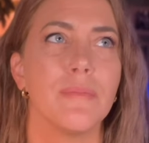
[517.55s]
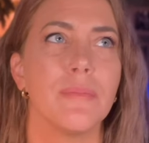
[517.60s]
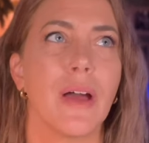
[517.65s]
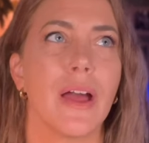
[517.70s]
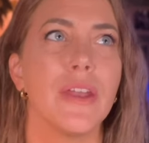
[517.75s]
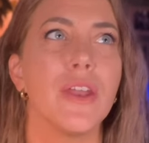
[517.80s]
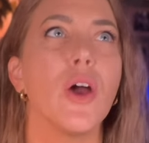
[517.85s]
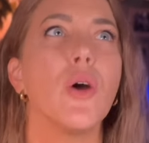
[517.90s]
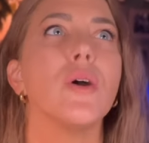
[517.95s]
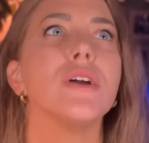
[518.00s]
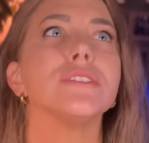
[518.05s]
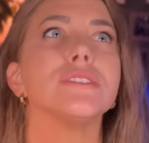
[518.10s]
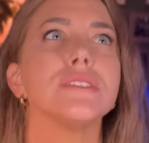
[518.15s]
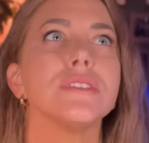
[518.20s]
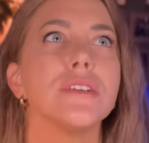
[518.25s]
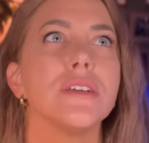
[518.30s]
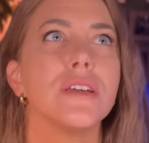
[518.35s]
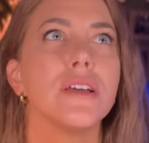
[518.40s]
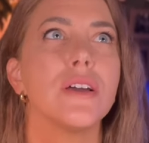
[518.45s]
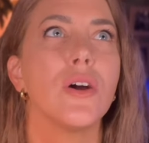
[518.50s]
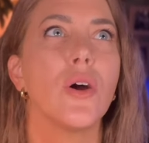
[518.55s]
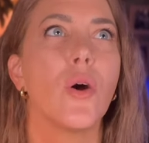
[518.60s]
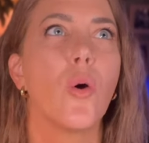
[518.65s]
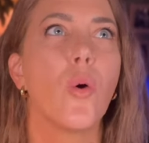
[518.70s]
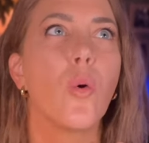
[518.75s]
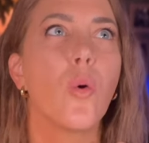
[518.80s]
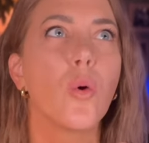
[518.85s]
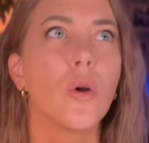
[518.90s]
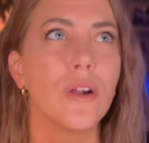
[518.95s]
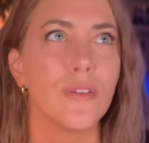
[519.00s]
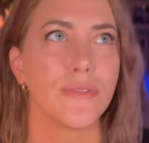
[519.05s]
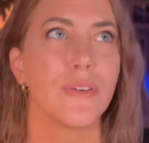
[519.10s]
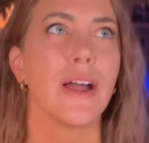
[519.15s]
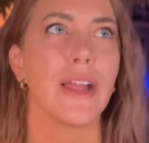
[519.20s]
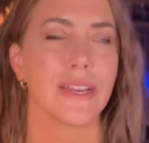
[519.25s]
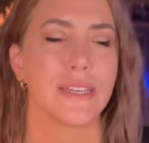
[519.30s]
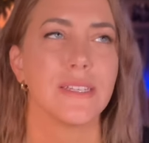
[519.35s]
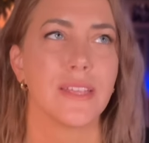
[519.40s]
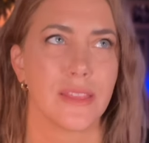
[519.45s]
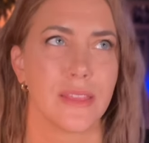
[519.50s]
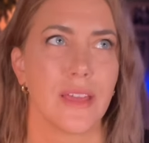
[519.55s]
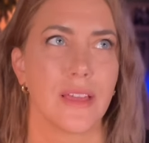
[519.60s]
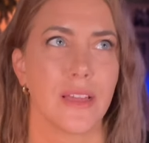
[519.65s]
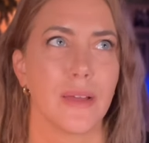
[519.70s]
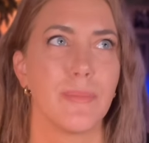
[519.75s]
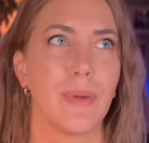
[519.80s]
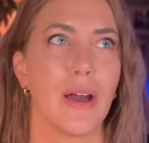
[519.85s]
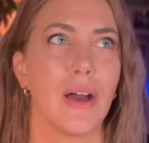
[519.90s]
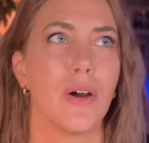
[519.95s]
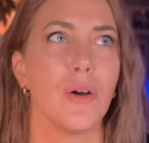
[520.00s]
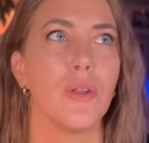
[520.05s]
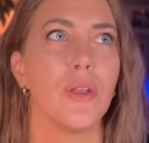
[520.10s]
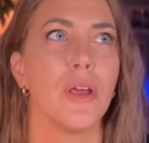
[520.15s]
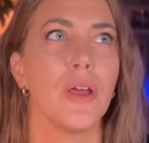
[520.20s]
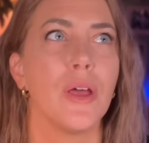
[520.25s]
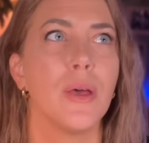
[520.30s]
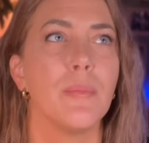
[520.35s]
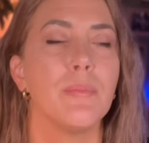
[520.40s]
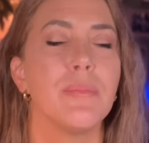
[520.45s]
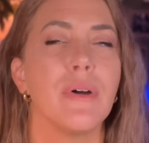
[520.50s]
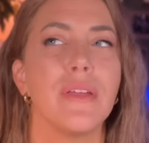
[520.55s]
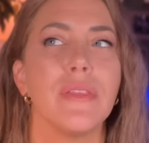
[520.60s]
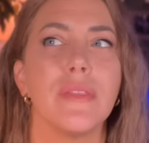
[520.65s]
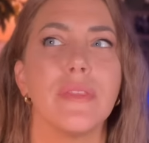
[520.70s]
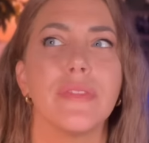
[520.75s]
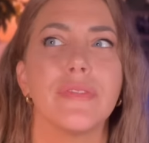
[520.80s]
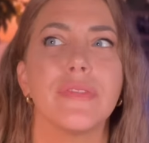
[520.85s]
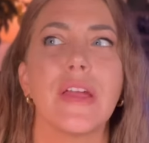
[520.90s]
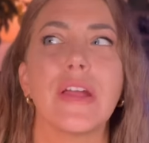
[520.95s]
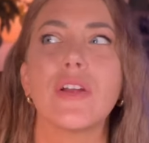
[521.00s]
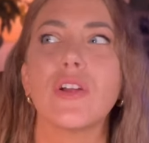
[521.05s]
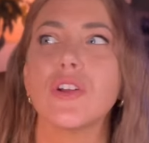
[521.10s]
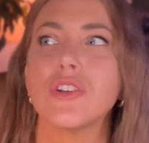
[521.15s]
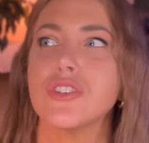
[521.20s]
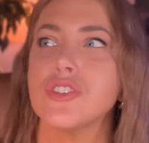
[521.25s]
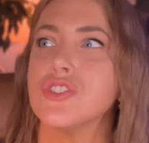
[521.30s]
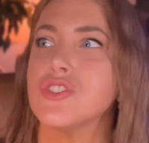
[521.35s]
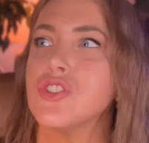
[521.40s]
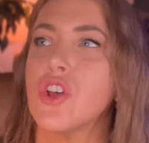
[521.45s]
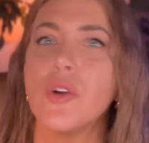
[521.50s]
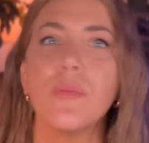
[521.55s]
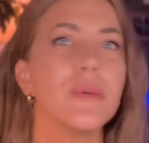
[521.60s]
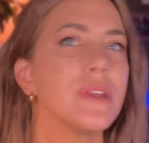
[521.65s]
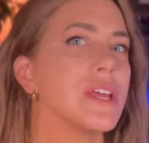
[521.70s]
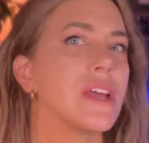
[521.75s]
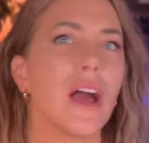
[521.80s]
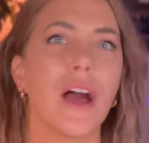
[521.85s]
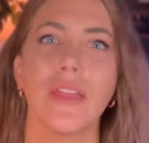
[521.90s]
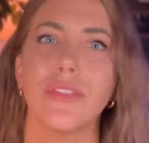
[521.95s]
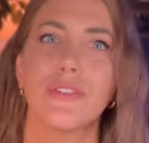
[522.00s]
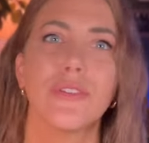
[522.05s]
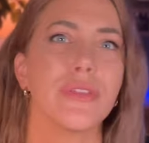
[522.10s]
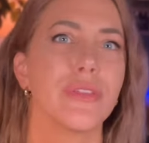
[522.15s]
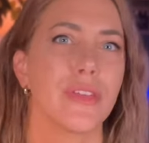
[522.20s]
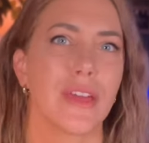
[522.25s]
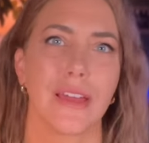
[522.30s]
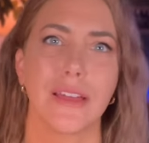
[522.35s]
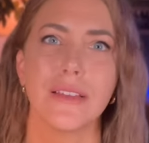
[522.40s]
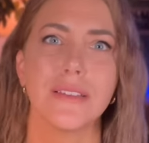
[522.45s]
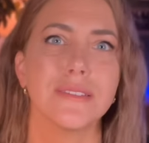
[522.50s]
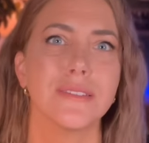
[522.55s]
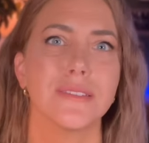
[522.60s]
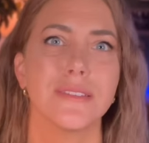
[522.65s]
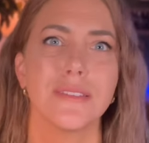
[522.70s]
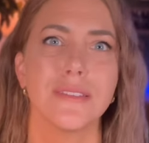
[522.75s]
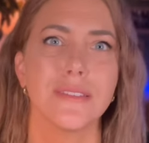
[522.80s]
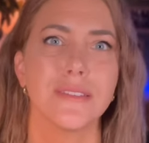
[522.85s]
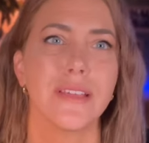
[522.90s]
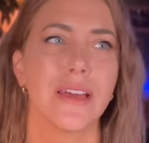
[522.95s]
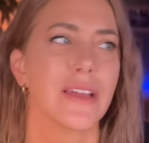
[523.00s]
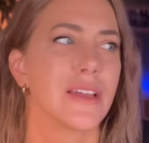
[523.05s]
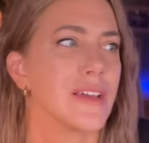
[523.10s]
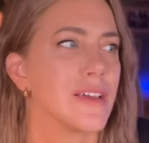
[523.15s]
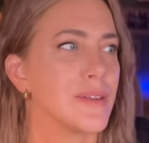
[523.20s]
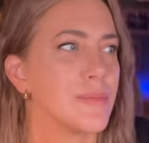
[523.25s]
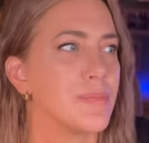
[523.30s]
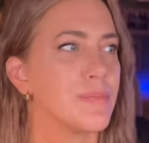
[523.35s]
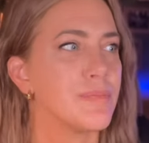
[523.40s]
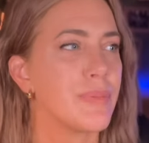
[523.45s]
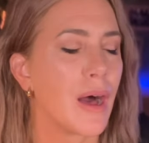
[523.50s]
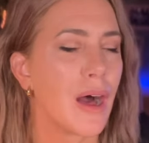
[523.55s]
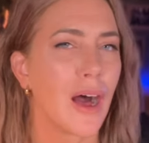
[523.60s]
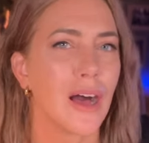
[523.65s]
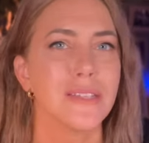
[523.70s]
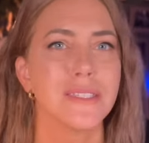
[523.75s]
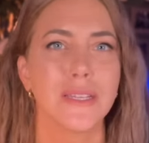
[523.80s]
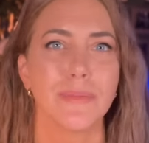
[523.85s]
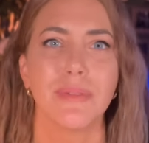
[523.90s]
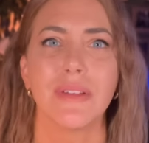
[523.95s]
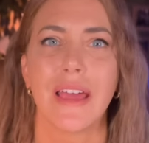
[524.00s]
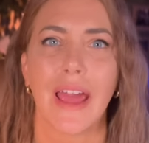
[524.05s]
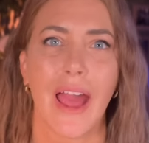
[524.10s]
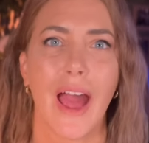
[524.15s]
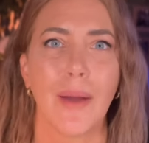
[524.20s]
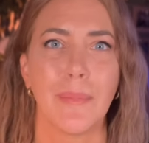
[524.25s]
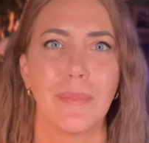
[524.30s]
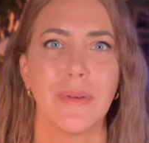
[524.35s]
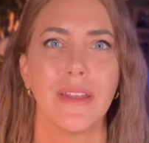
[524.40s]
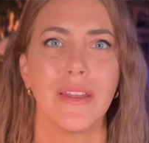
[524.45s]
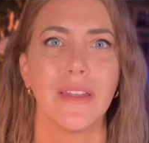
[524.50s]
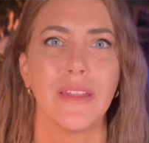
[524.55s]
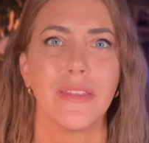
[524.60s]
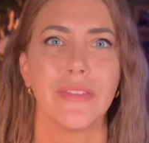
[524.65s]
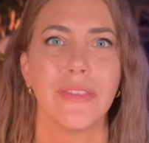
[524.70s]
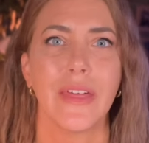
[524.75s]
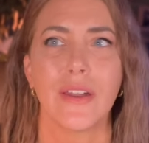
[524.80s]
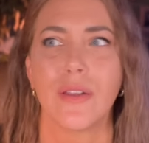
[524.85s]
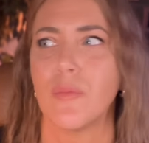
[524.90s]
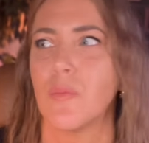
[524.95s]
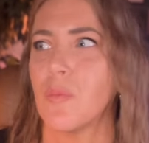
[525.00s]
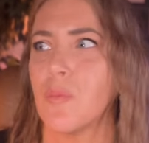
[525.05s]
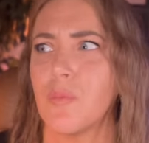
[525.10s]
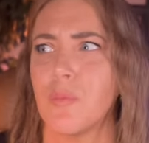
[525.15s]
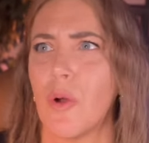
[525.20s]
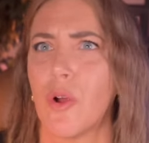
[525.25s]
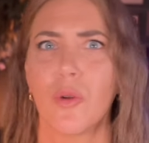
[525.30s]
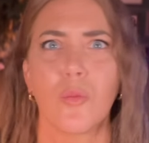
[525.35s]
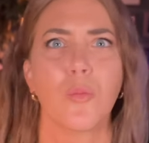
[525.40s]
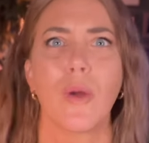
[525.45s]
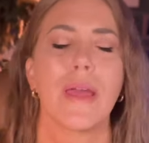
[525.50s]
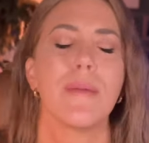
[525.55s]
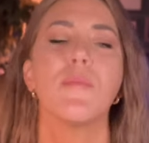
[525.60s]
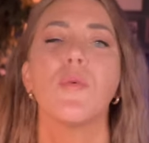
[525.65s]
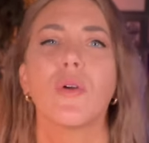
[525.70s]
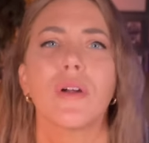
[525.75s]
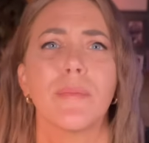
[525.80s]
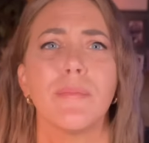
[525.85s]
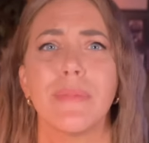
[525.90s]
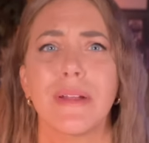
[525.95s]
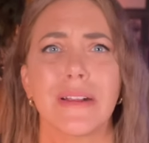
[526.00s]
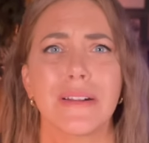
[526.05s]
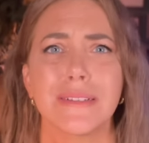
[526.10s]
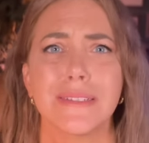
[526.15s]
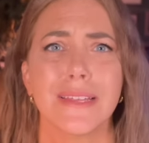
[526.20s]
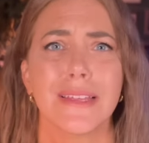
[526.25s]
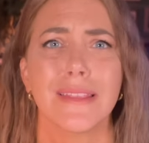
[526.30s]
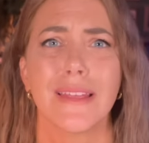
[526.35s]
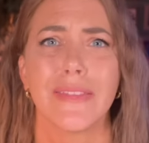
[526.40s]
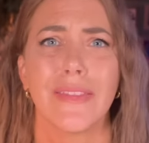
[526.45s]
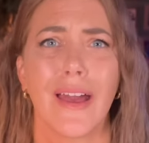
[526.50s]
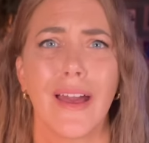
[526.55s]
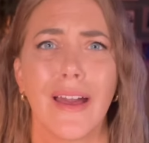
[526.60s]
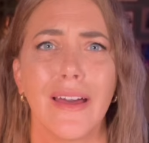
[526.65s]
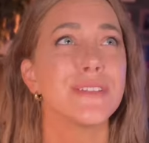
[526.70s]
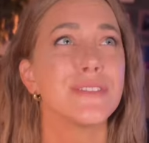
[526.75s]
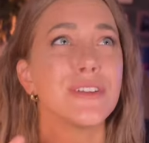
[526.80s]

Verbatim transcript: I know it's horrifying to think about, but there are so many other things that could possibly happen that are way more embarrassing than that.